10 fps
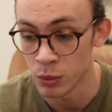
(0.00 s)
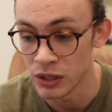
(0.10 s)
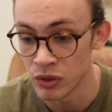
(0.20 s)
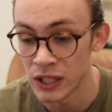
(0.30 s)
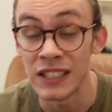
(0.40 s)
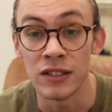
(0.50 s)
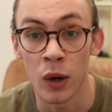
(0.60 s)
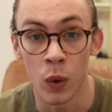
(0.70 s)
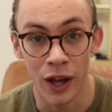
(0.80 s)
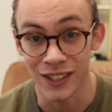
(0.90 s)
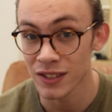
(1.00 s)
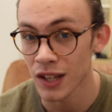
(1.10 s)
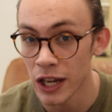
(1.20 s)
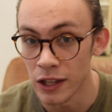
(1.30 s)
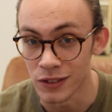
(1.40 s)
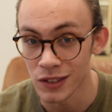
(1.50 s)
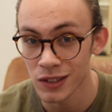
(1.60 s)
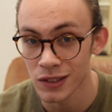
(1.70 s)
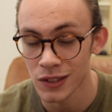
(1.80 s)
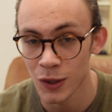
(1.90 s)
We really don't like
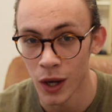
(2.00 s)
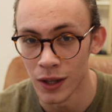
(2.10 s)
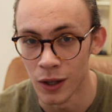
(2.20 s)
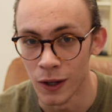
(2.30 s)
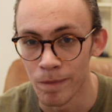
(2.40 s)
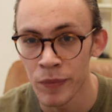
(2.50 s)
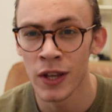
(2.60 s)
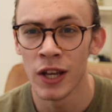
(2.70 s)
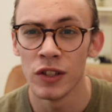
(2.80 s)
silence quite a lot.